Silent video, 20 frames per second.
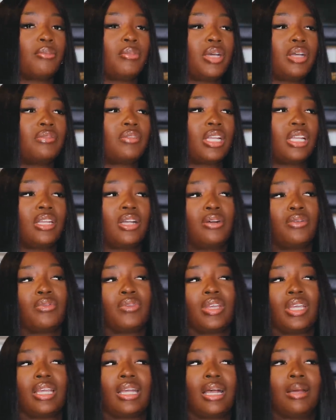but if they don't
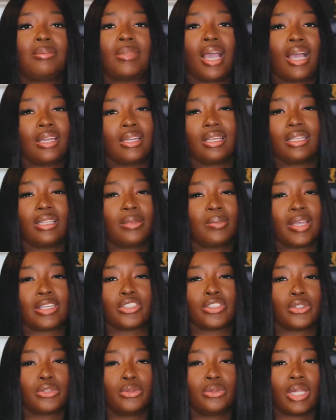fit i'm not gonna get the
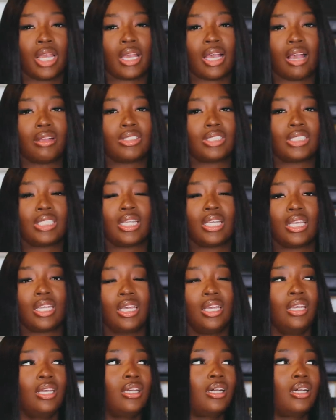matching crew neck i'll just get